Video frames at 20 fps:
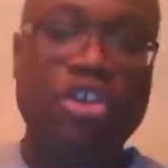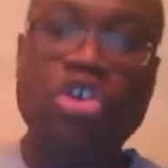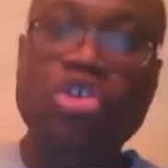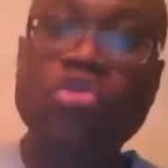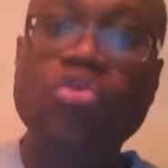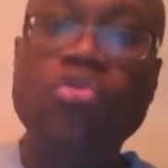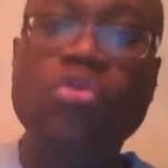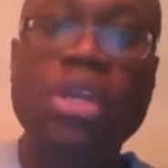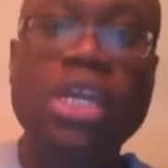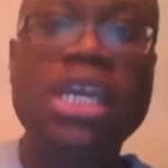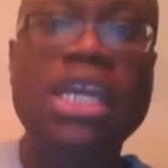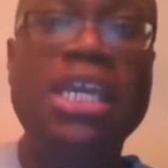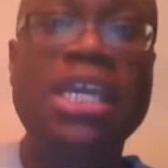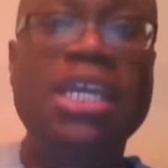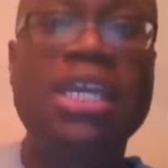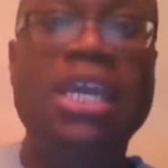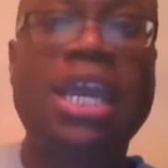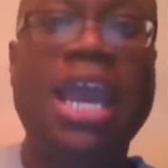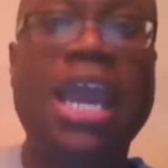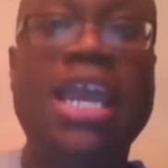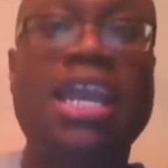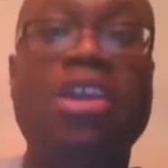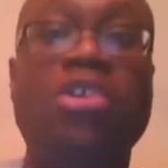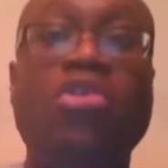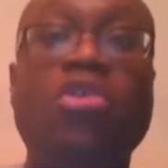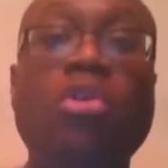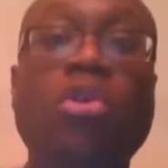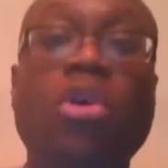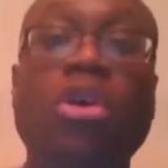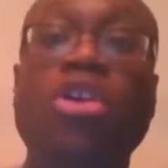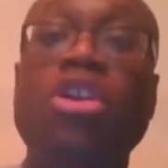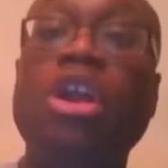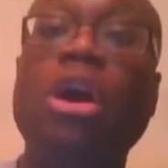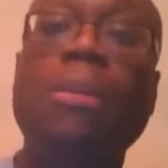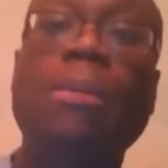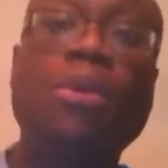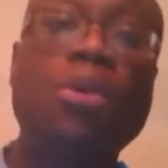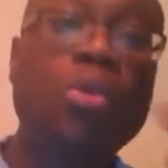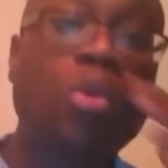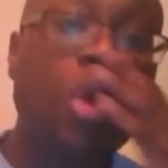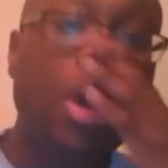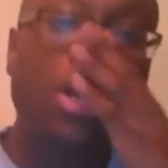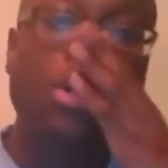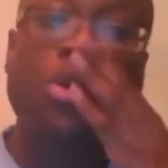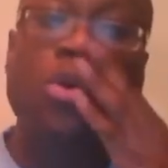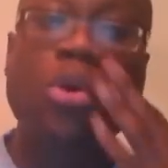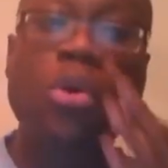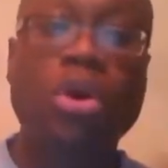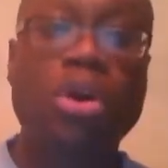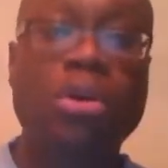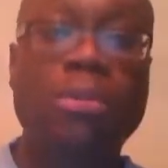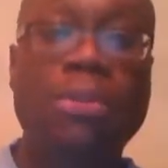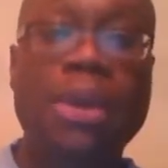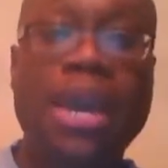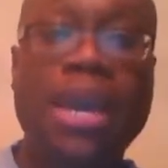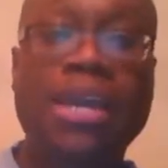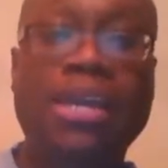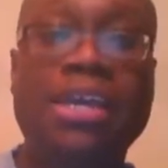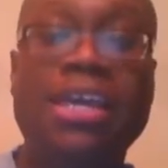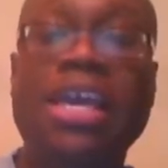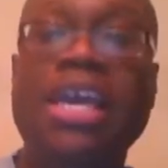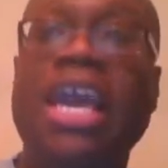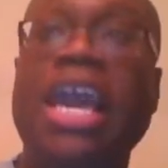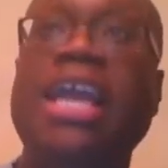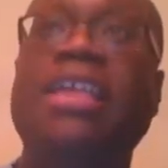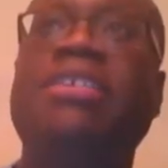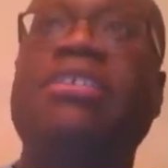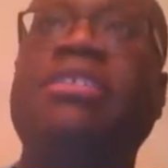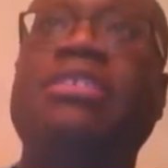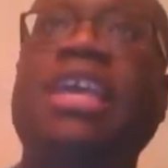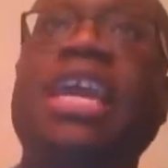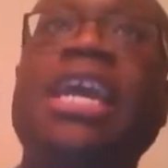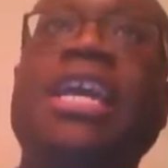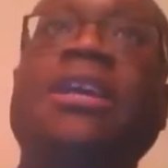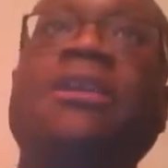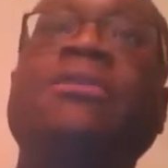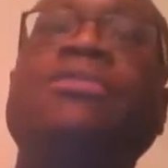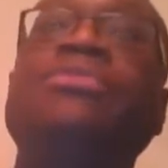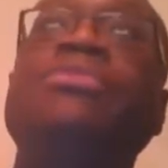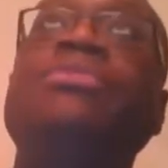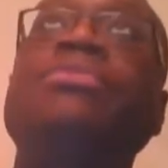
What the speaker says: you need a number 1 quarterback, and say